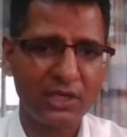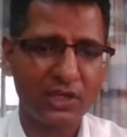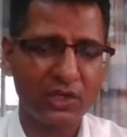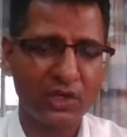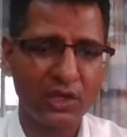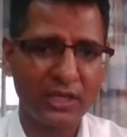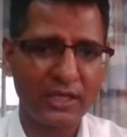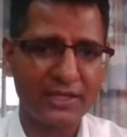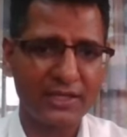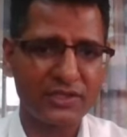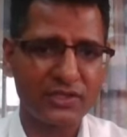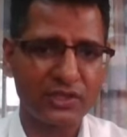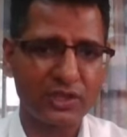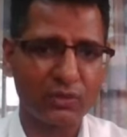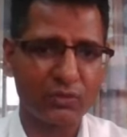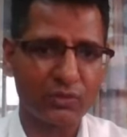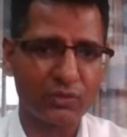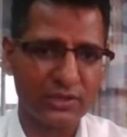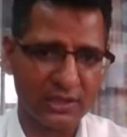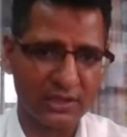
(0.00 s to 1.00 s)
knowledge
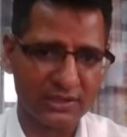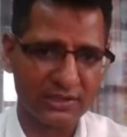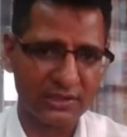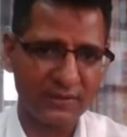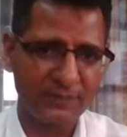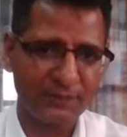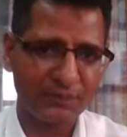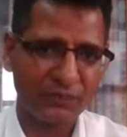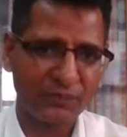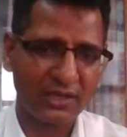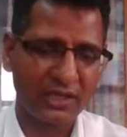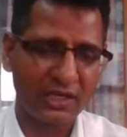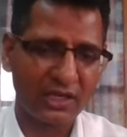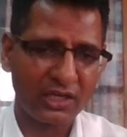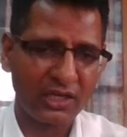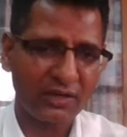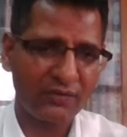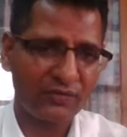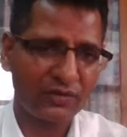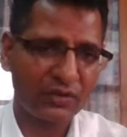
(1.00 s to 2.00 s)
nahun sakcha,
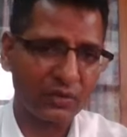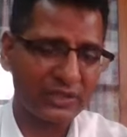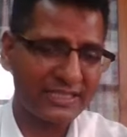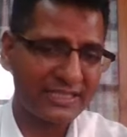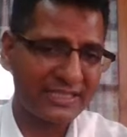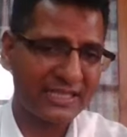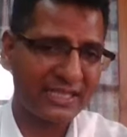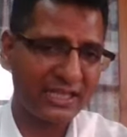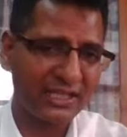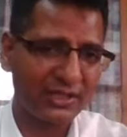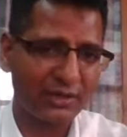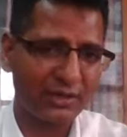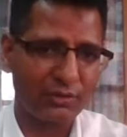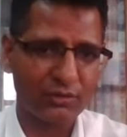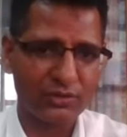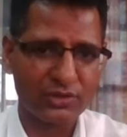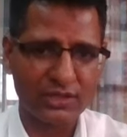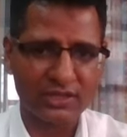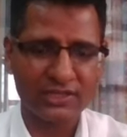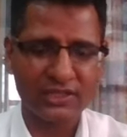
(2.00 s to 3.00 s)
enough to skill
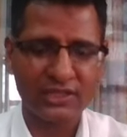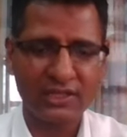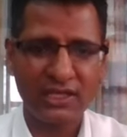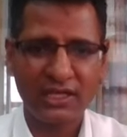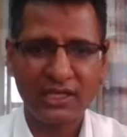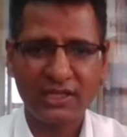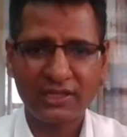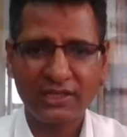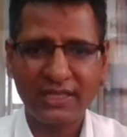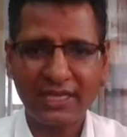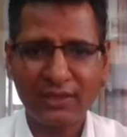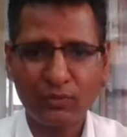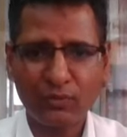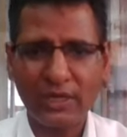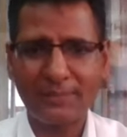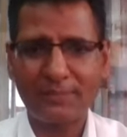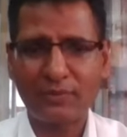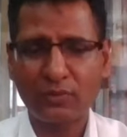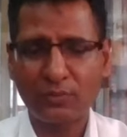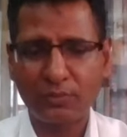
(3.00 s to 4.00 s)
nahun sakcha. Then we
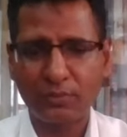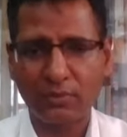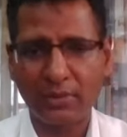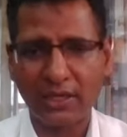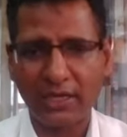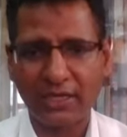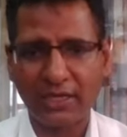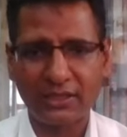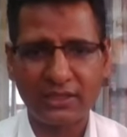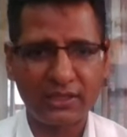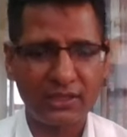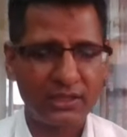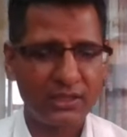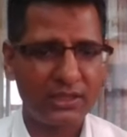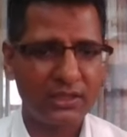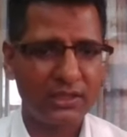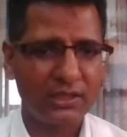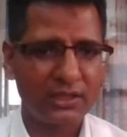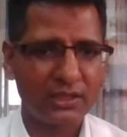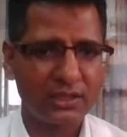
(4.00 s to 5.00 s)
have to provide
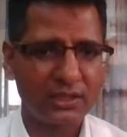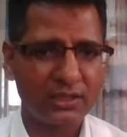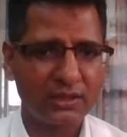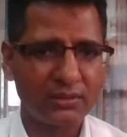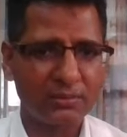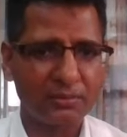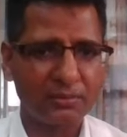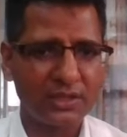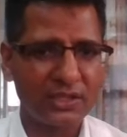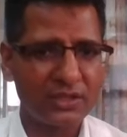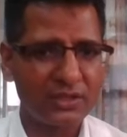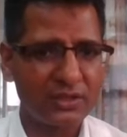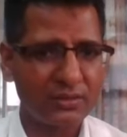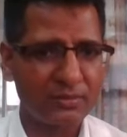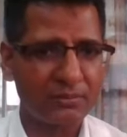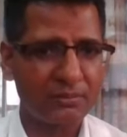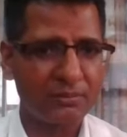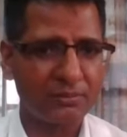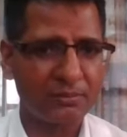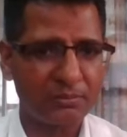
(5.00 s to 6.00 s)
the
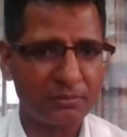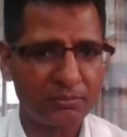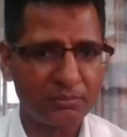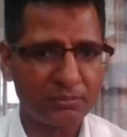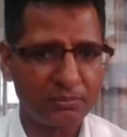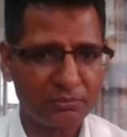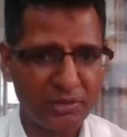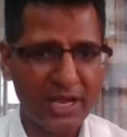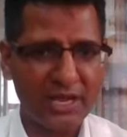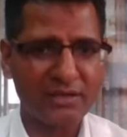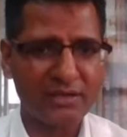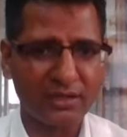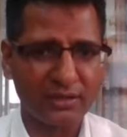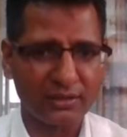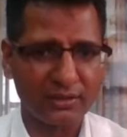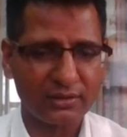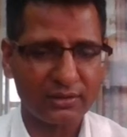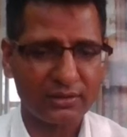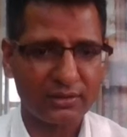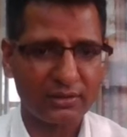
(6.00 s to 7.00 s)

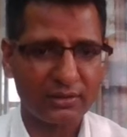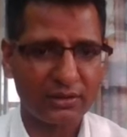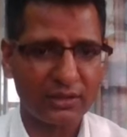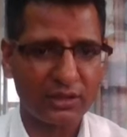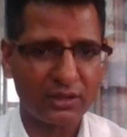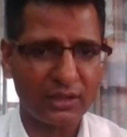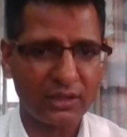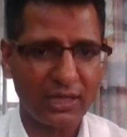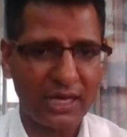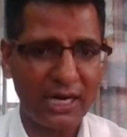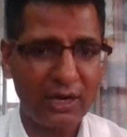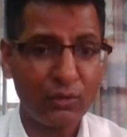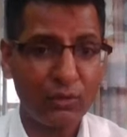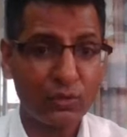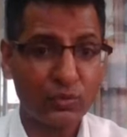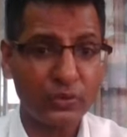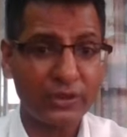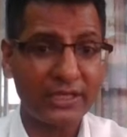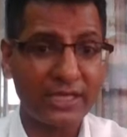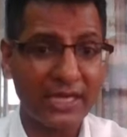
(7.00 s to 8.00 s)
training, how
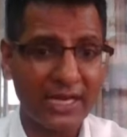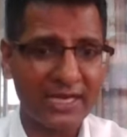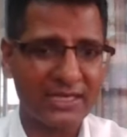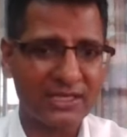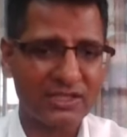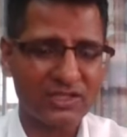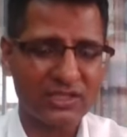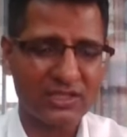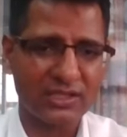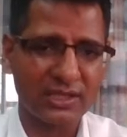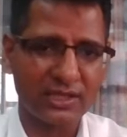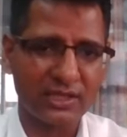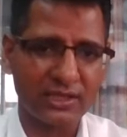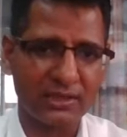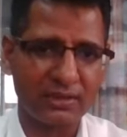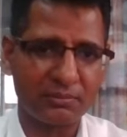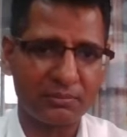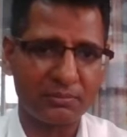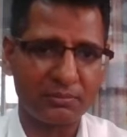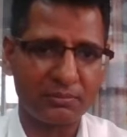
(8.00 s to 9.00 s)
to enhance
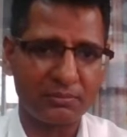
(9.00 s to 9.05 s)
the